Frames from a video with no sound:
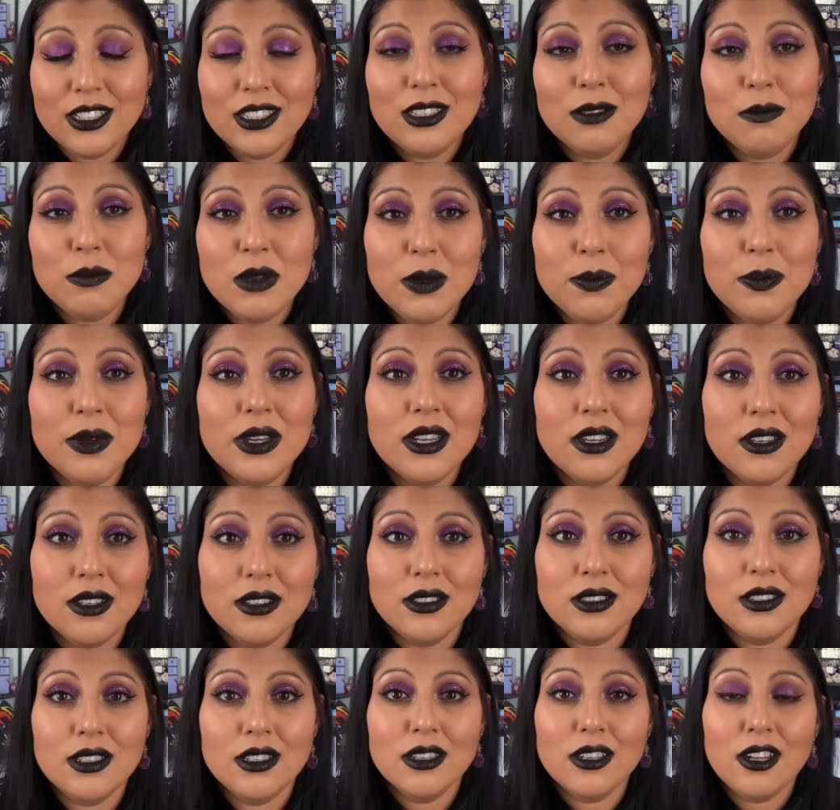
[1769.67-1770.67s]
to me because
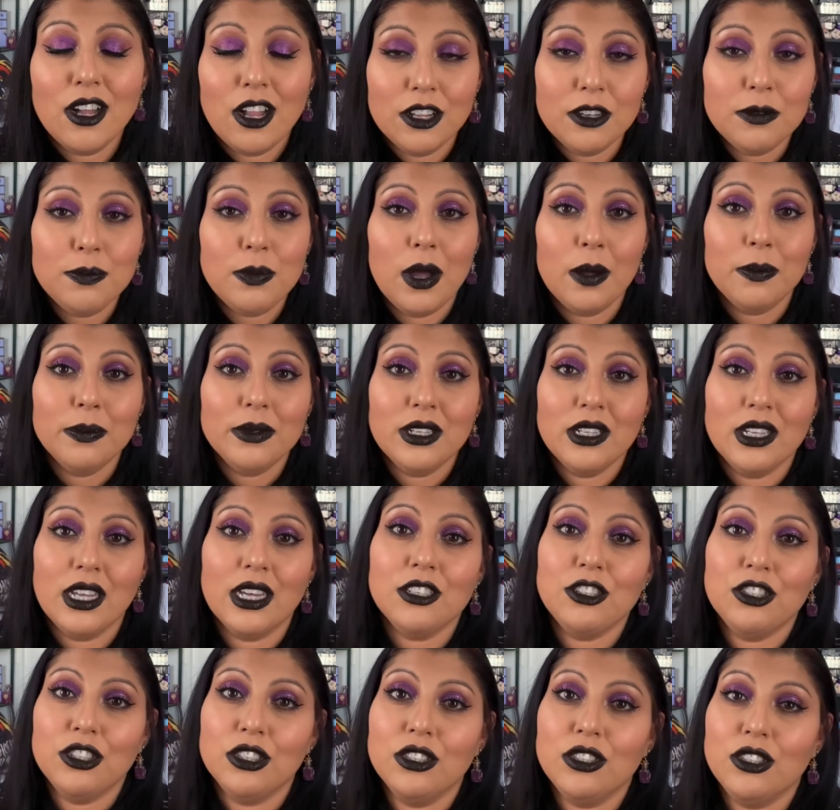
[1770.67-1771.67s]
the Colourpop
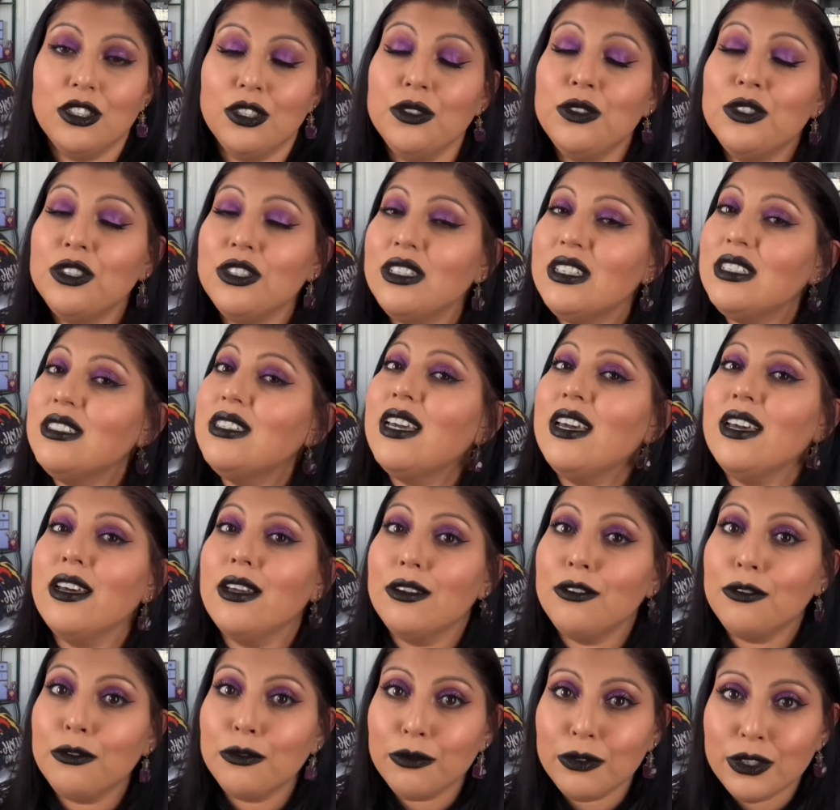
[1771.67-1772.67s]
collections usually take
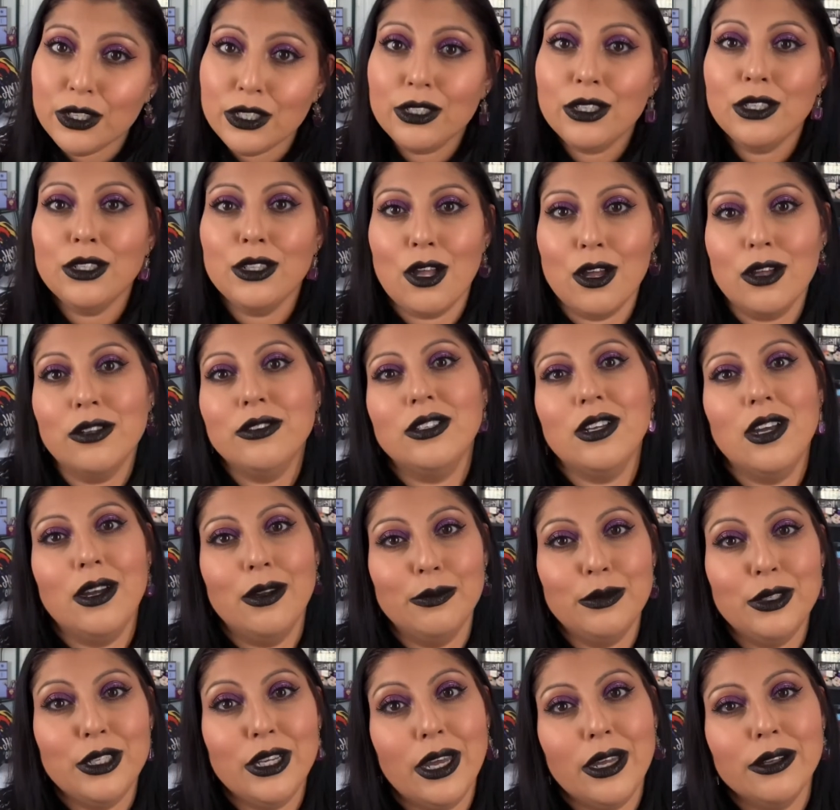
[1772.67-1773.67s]
a really long time
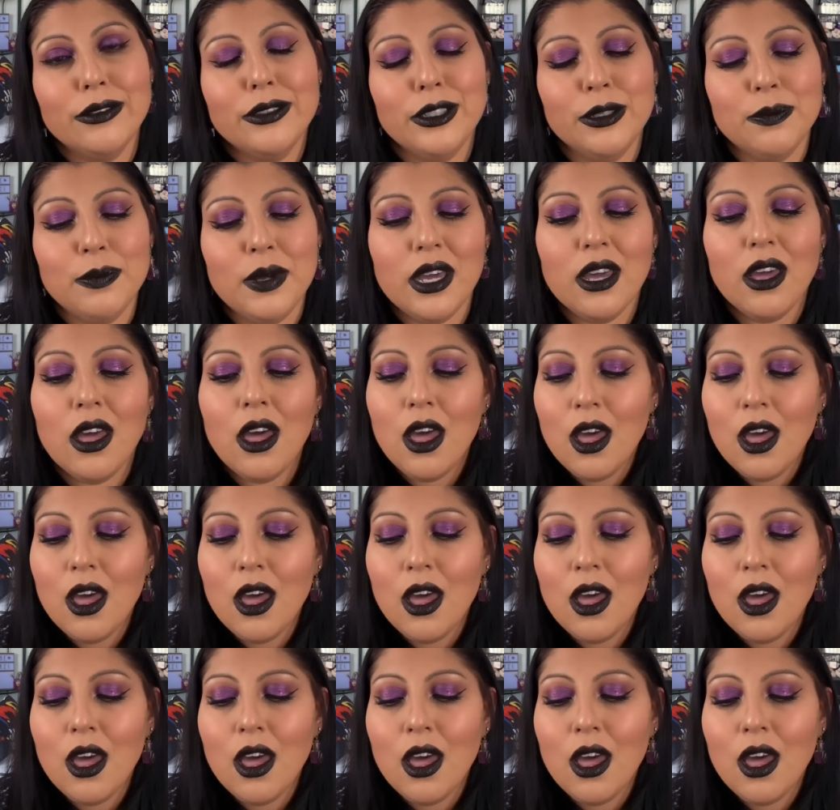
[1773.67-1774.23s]
to get to me.